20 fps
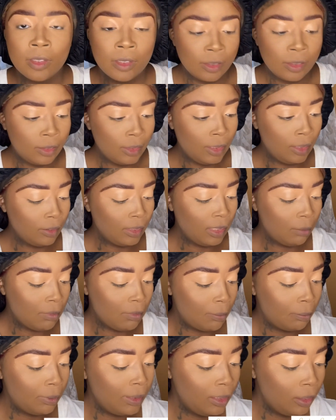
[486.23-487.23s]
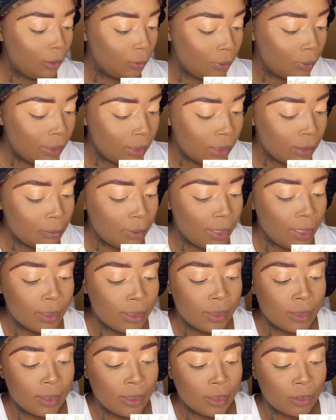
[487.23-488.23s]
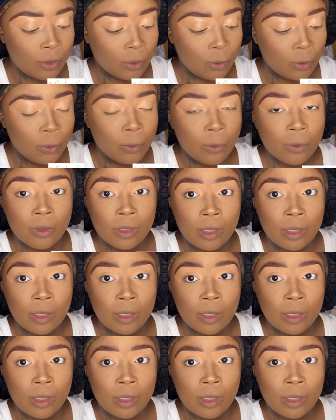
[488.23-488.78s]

Now then my P. Louise base is on.